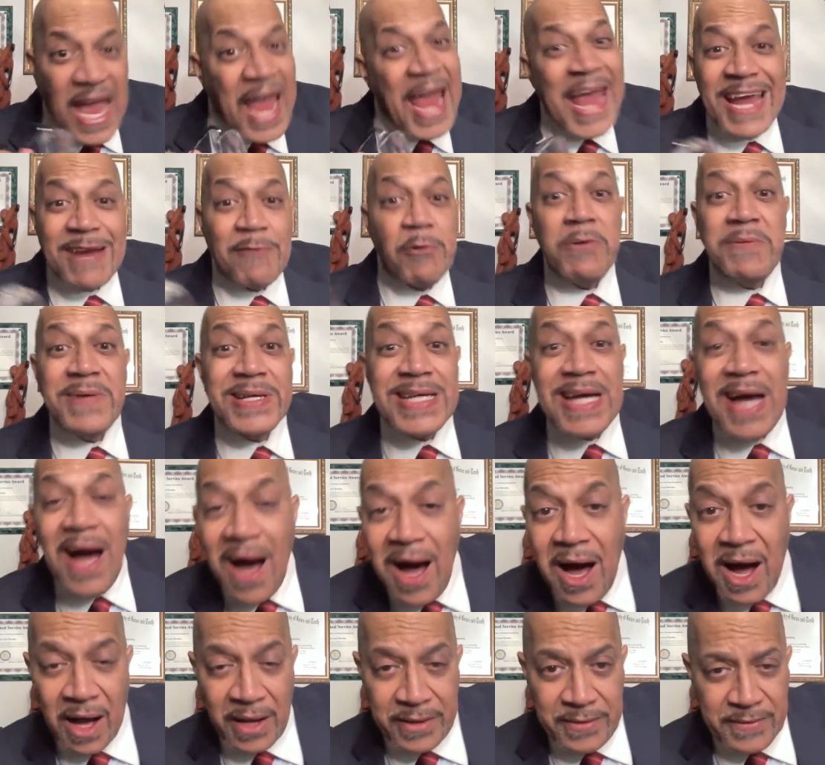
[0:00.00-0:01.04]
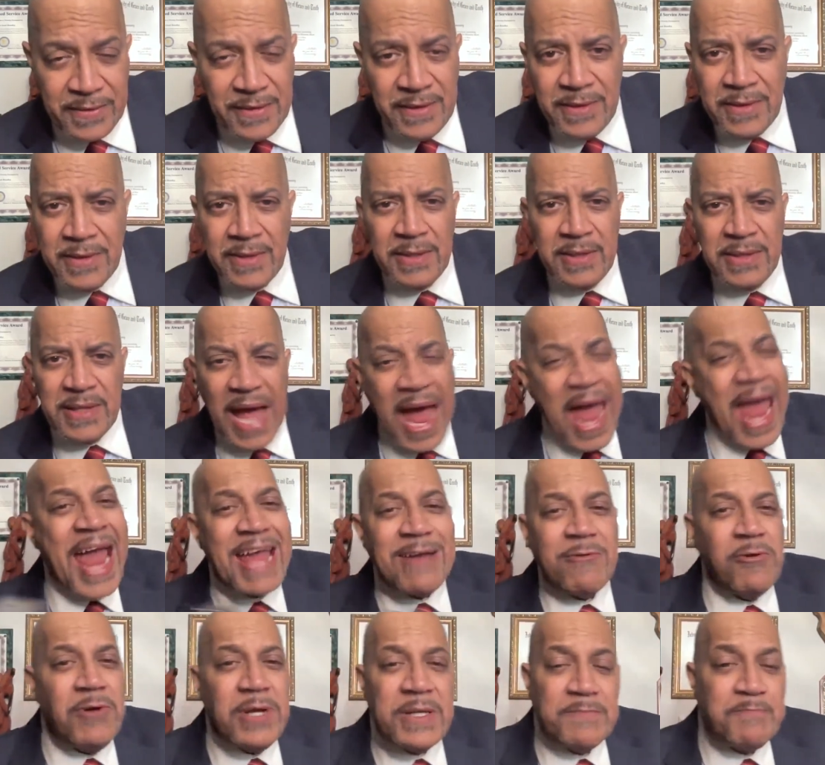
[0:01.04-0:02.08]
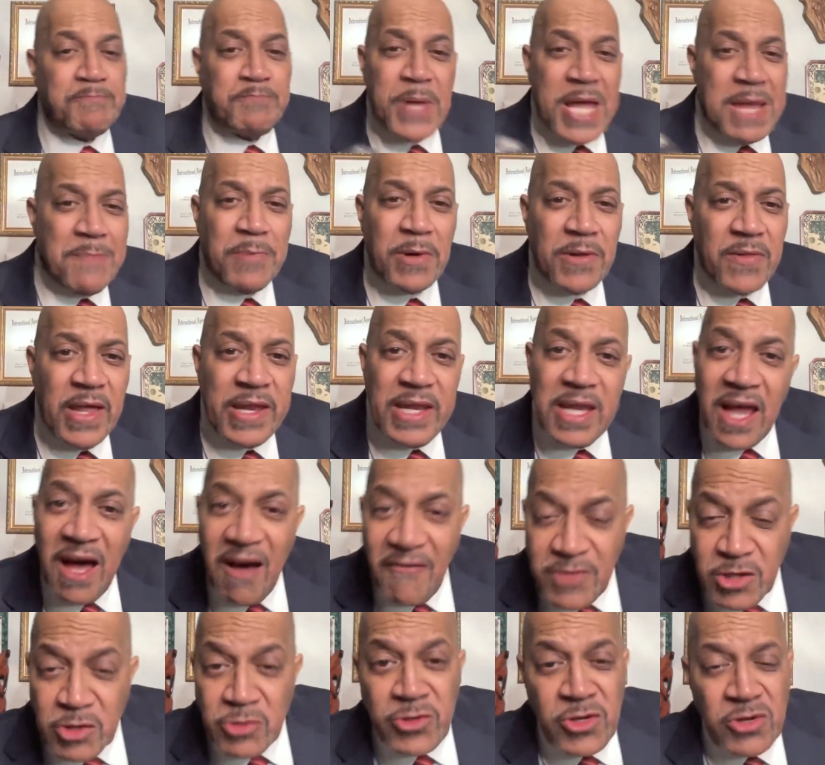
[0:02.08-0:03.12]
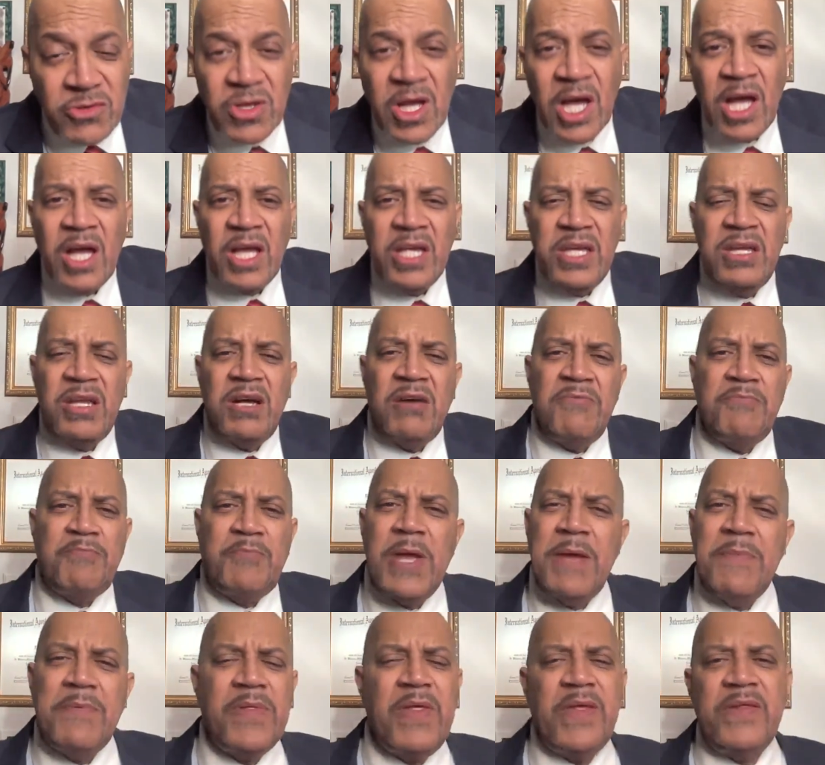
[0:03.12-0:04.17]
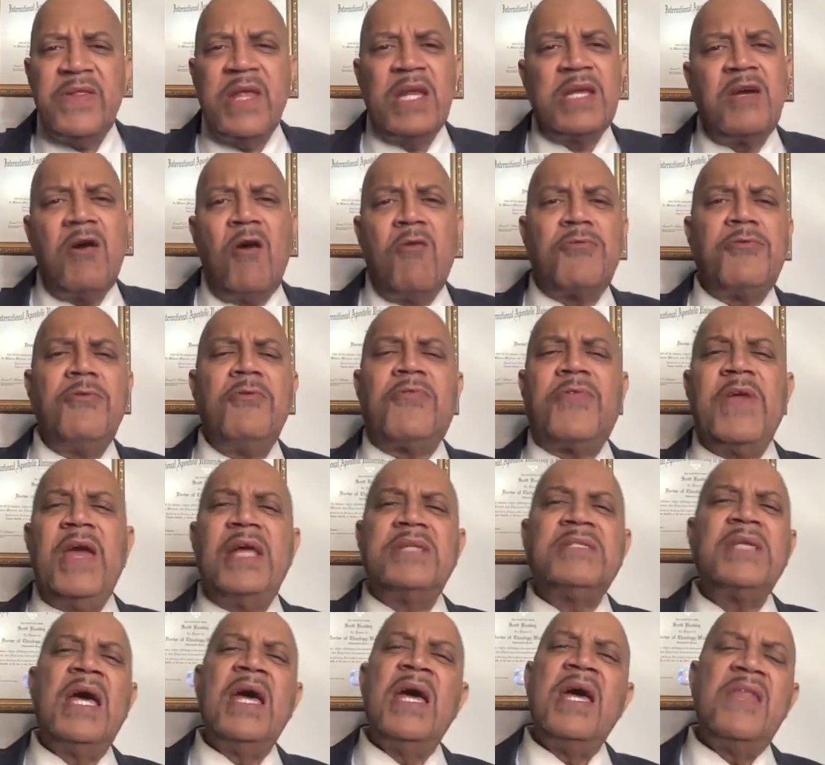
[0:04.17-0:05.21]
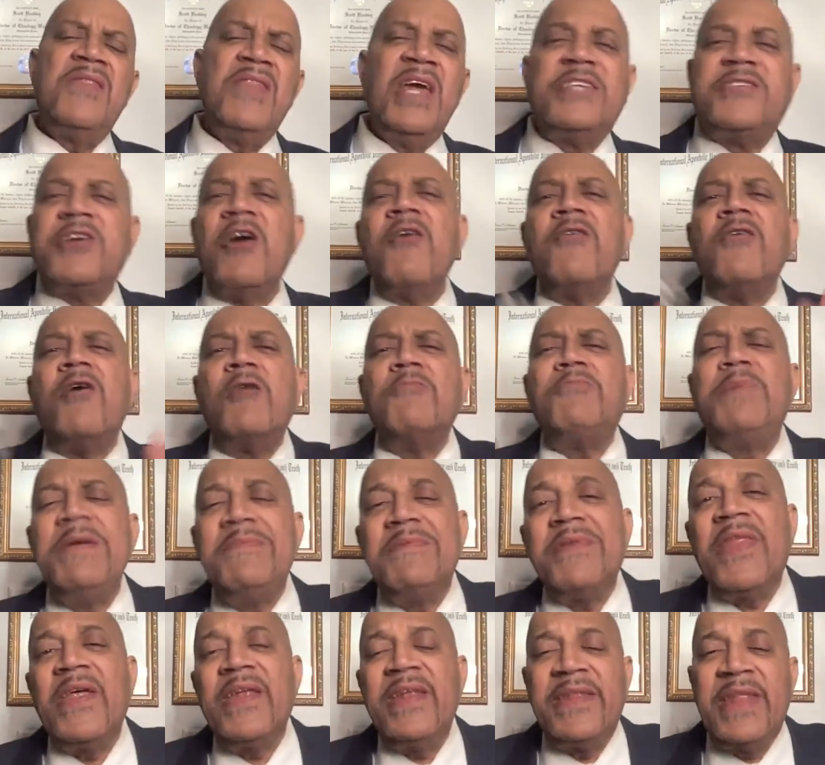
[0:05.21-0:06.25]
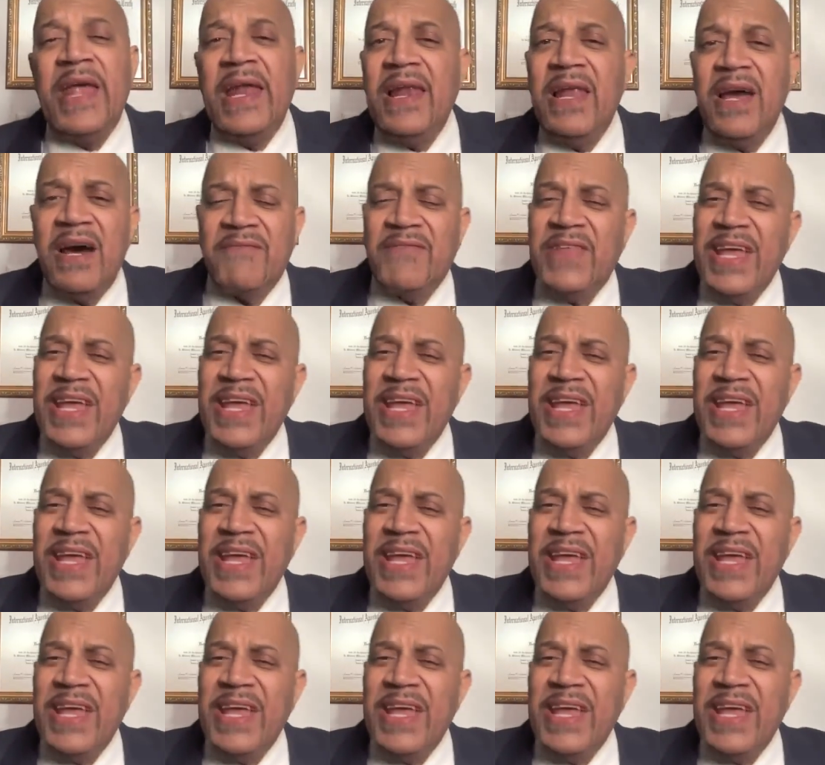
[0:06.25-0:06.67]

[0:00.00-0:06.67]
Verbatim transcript: Angry with God, angry with people that love you. You, you know, people that, that go through things, they turn on people that they love.